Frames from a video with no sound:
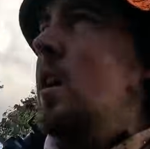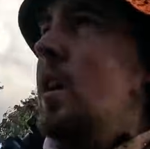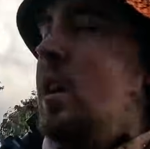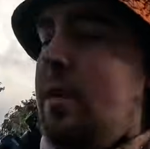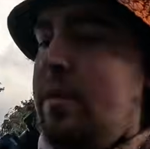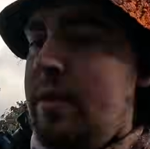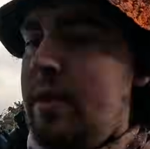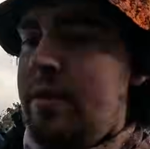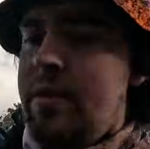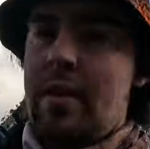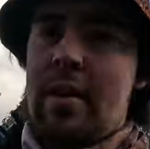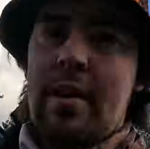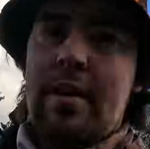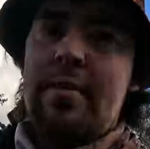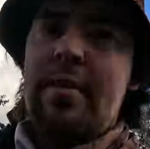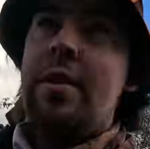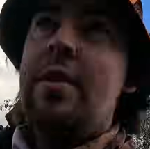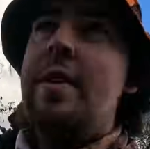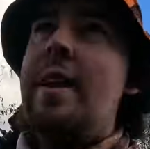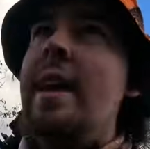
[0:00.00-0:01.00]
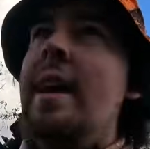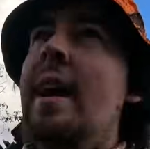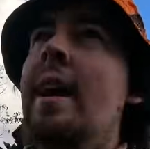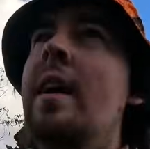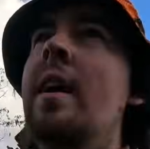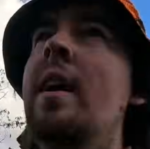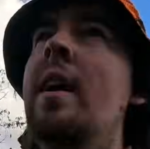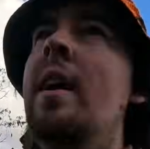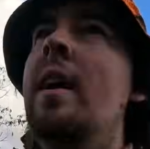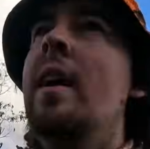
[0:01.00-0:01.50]
Hopefully find a few
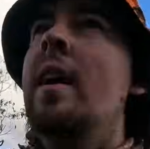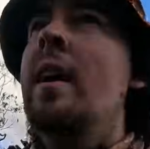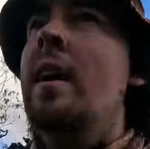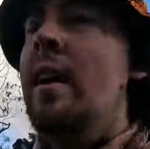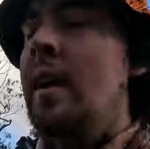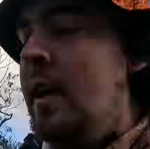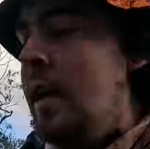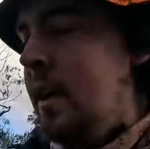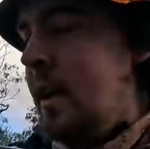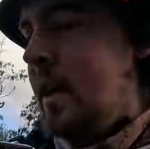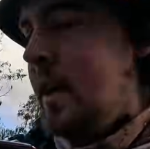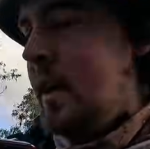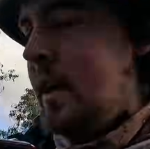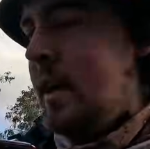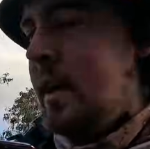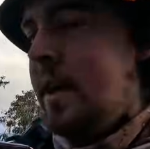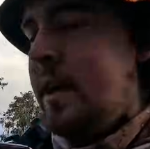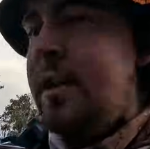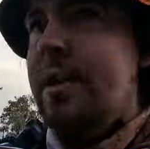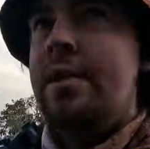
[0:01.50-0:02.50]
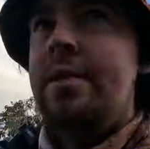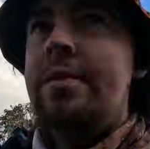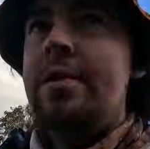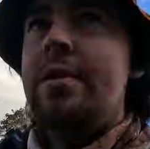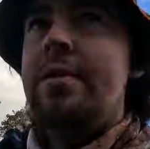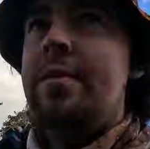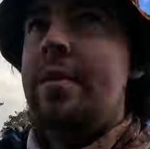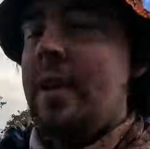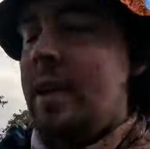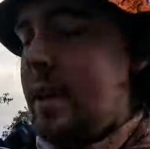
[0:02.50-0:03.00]
deer.
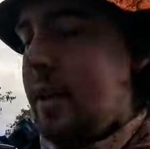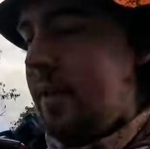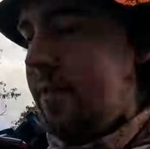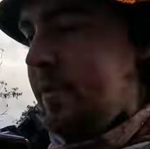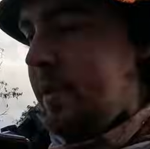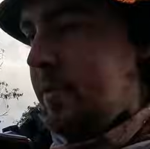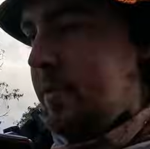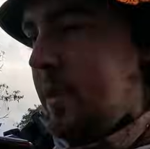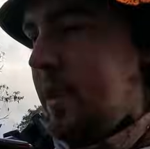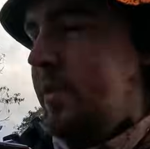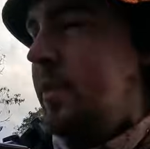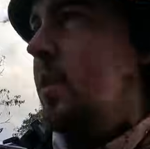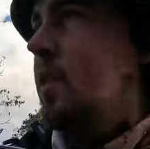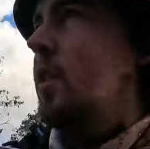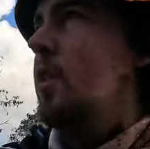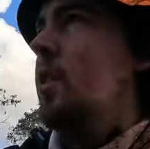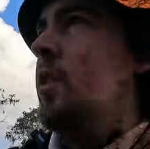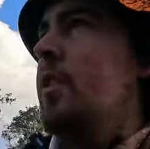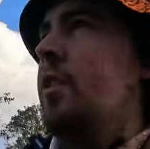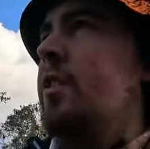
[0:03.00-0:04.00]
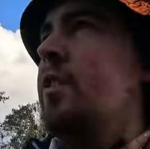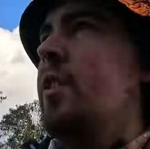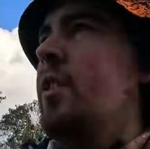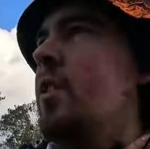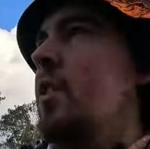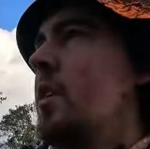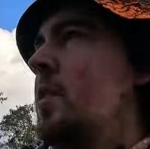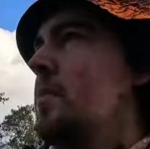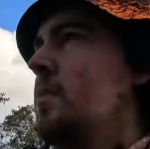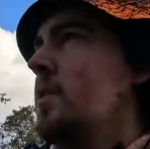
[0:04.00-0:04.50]
Just for the evening, we haven't got a lot of
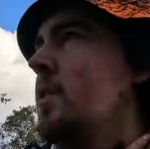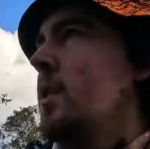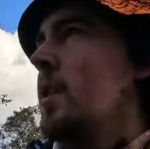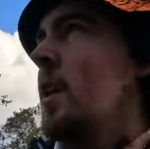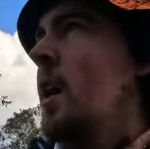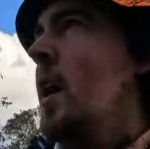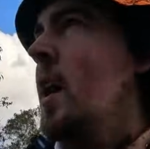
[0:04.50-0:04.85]
time, so